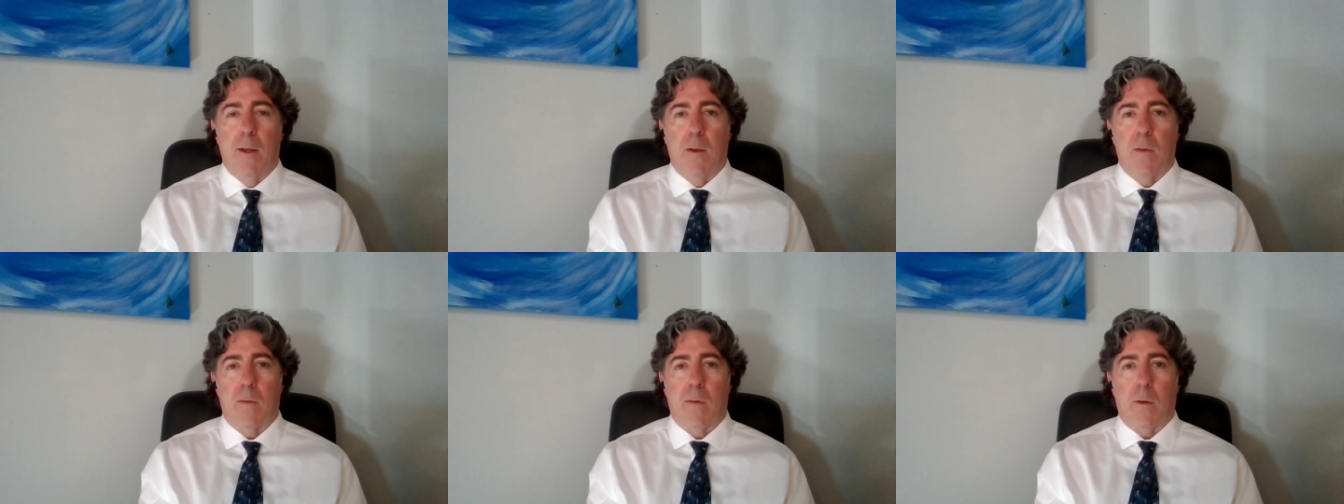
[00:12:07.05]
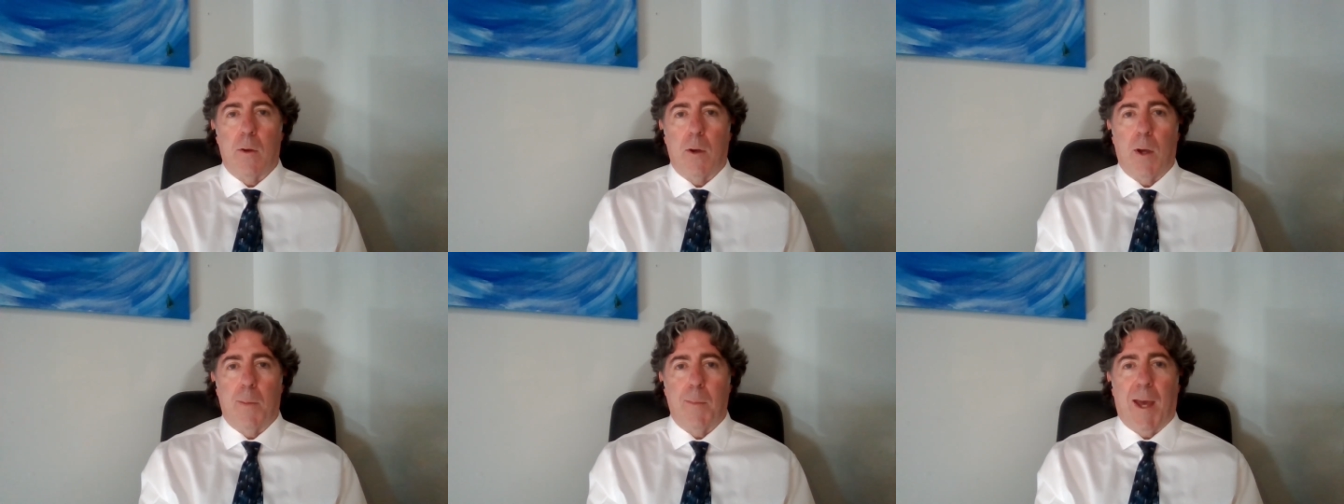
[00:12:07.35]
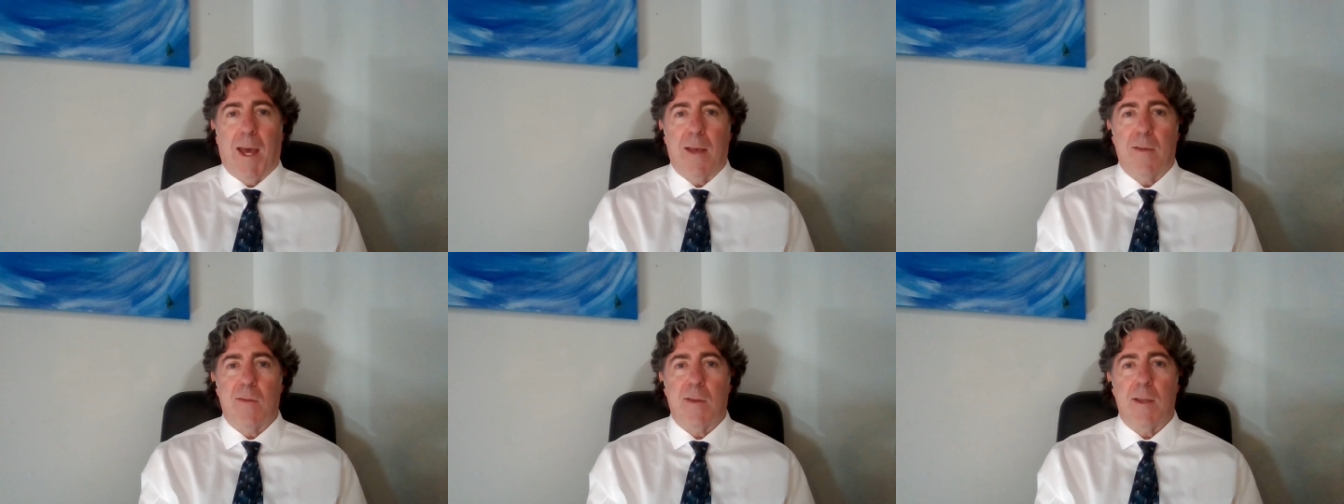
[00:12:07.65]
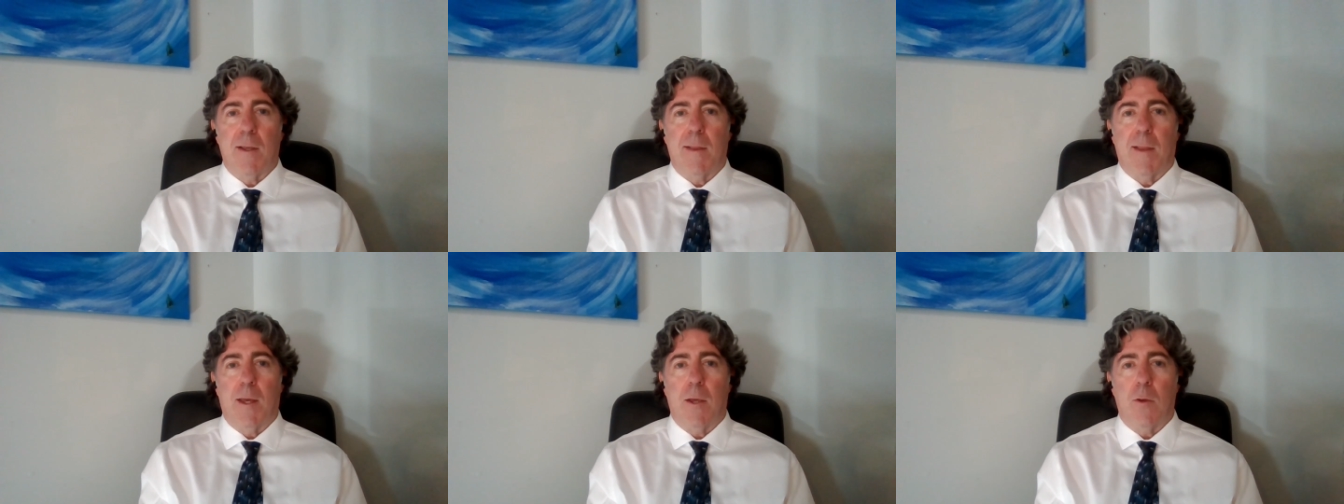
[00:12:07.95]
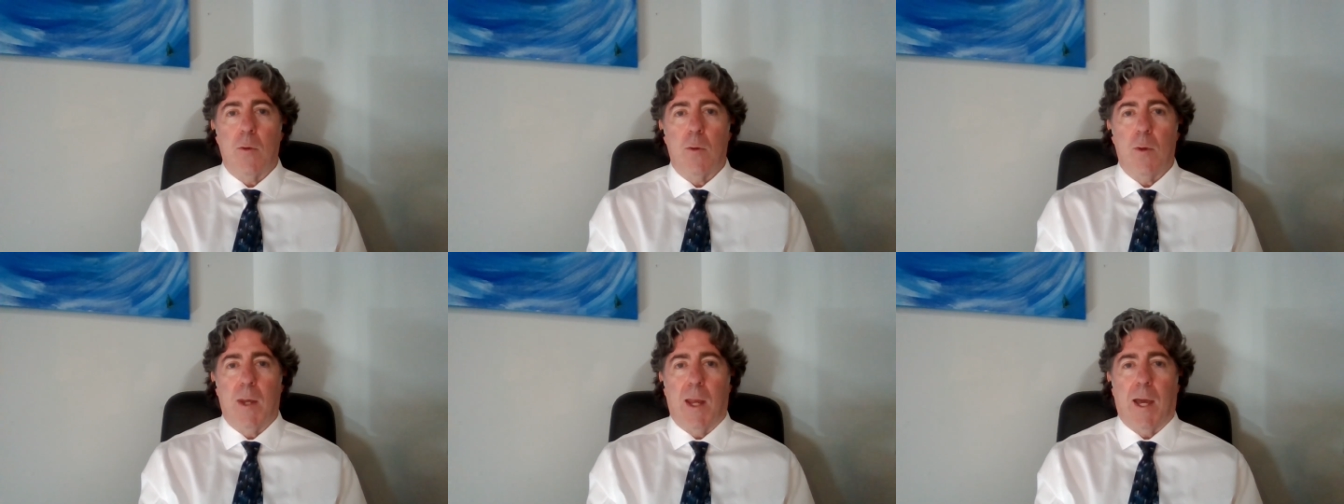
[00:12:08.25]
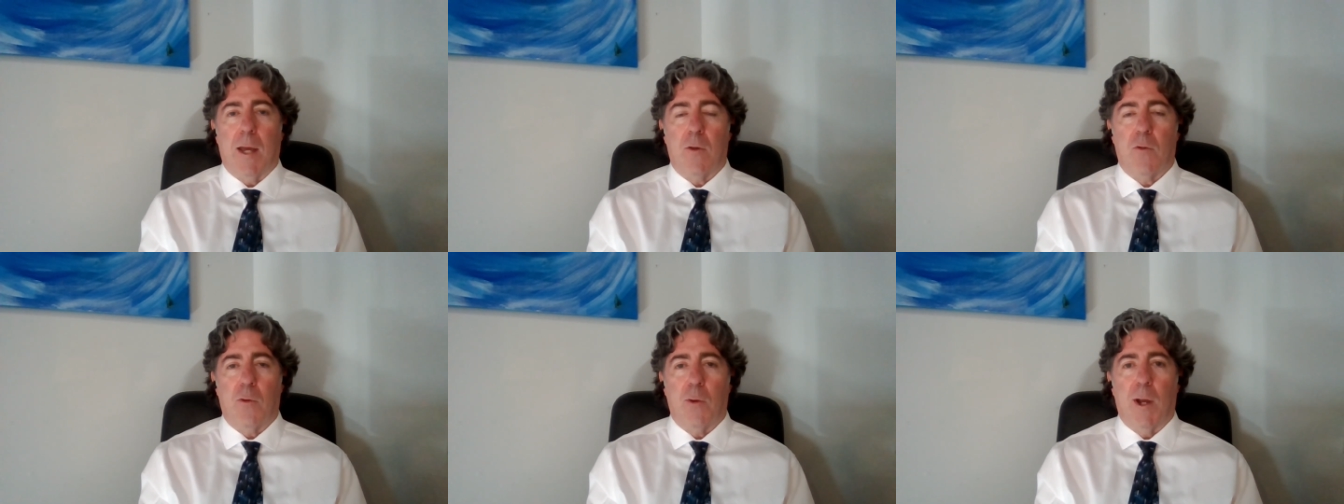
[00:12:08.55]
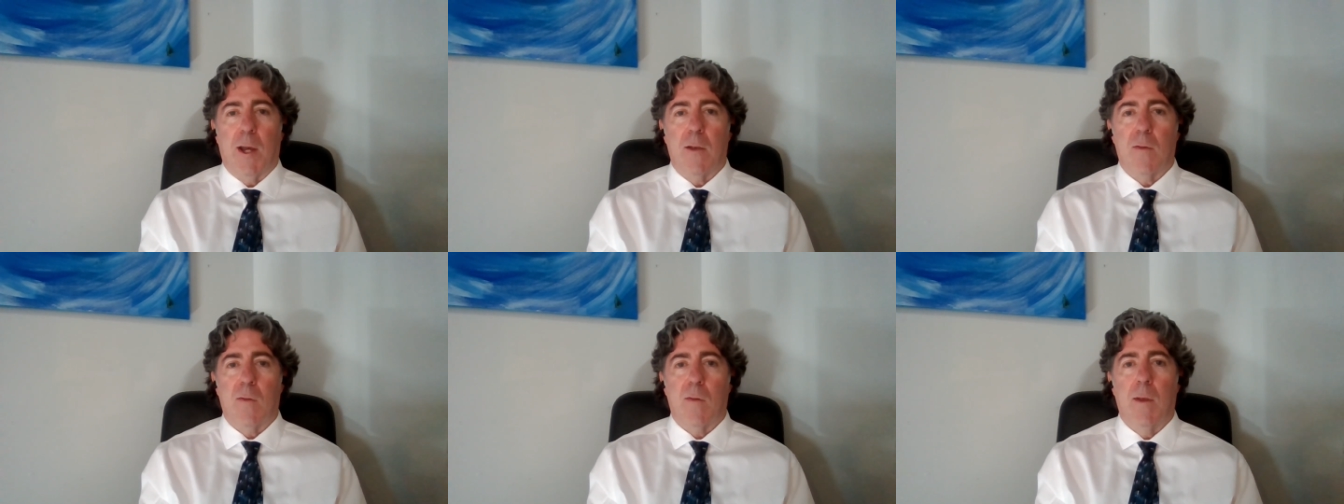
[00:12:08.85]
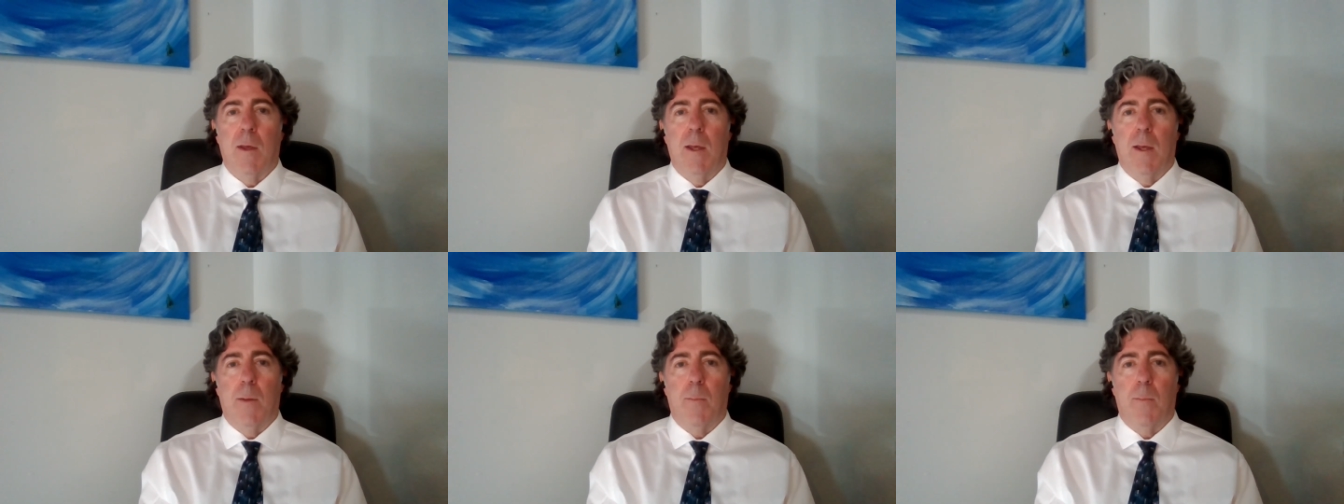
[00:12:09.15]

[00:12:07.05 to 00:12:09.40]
So I'm asking that you not trust,